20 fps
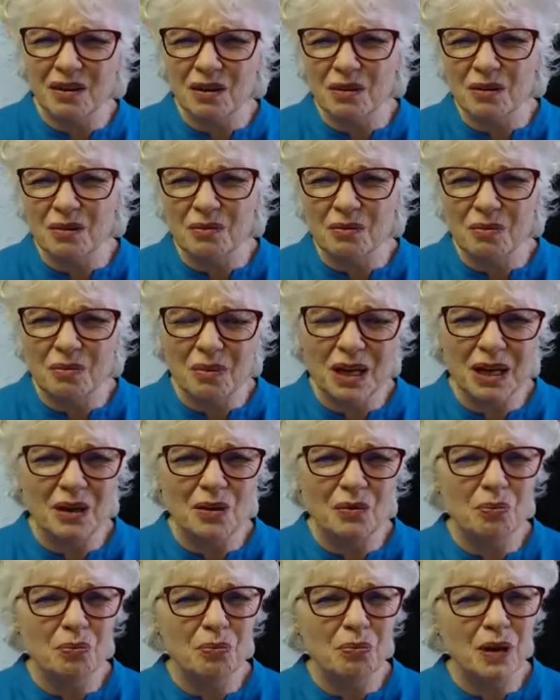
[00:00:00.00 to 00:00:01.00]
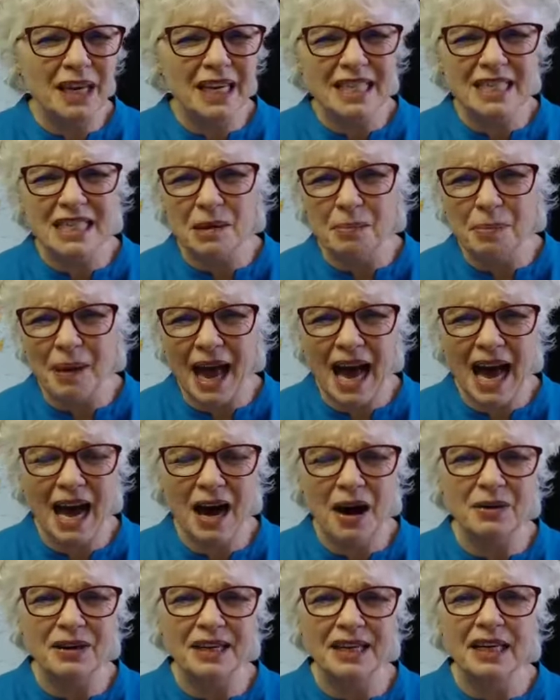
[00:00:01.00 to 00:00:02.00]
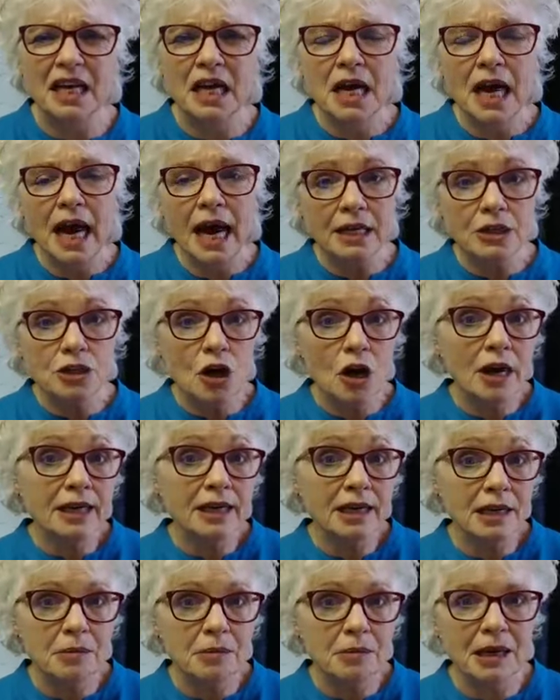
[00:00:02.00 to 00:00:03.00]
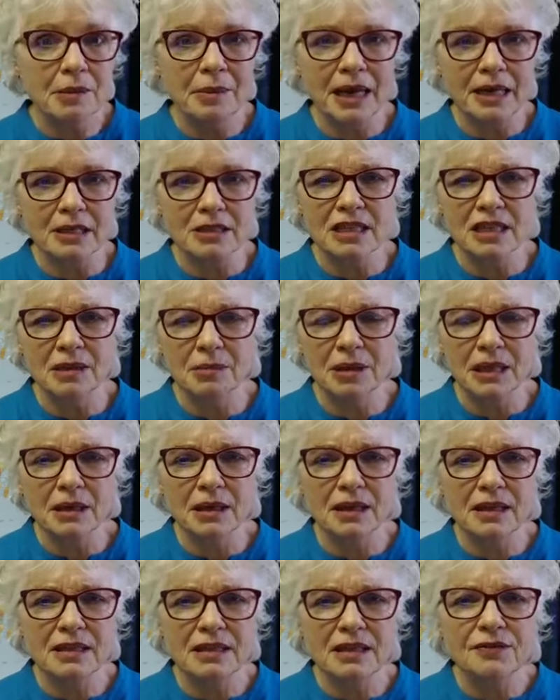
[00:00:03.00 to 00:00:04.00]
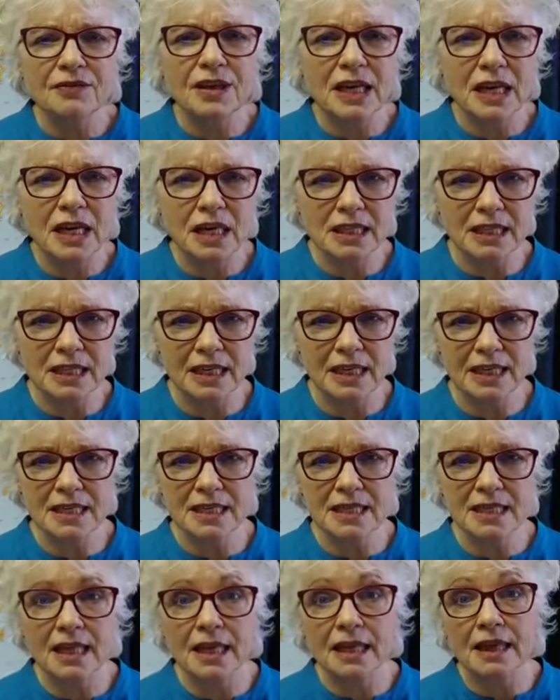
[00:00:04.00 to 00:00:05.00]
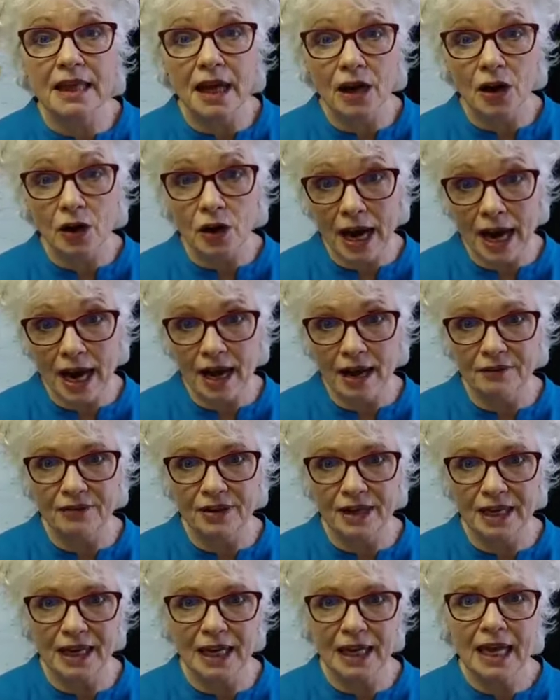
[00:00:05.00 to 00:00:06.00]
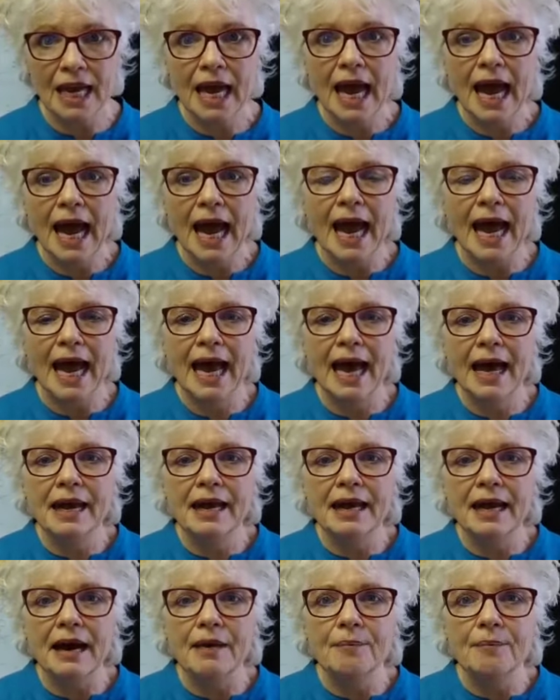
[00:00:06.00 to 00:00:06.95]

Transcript: what it's about and talking to me about some of the difficulties that they're having. And